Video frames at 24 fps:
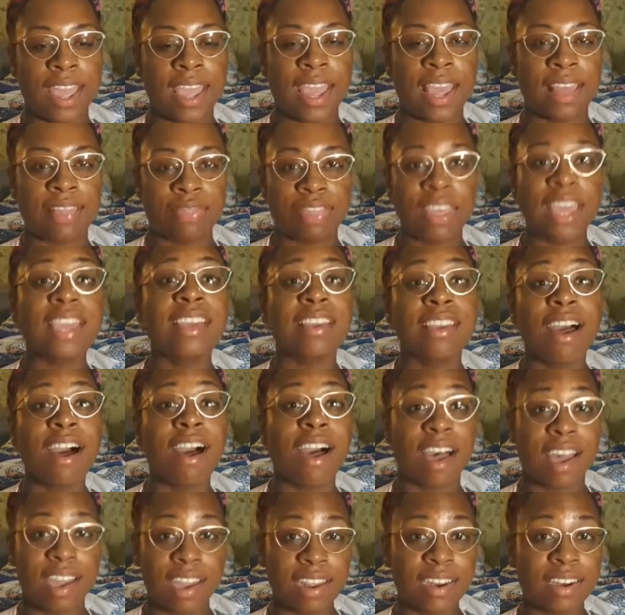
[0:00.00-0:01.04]
And thank
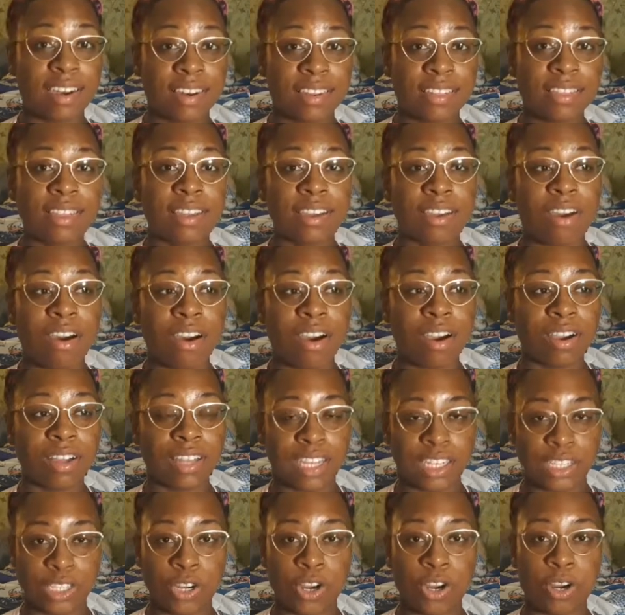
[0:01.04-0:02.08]
God the car
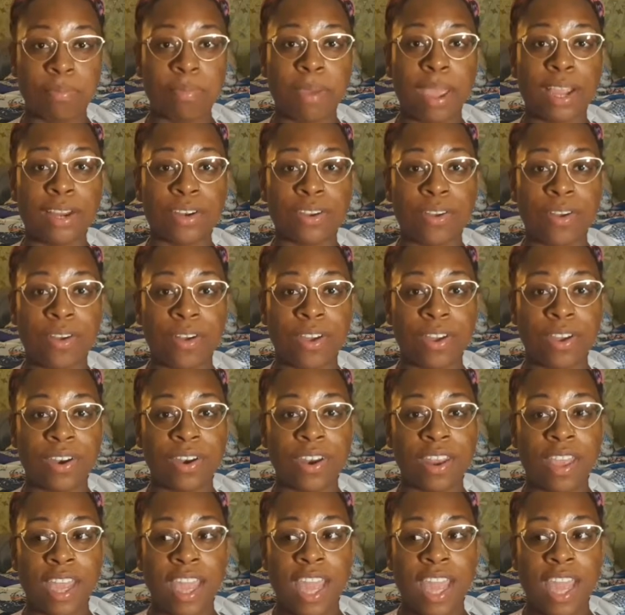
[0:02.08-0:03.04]
like turned back on,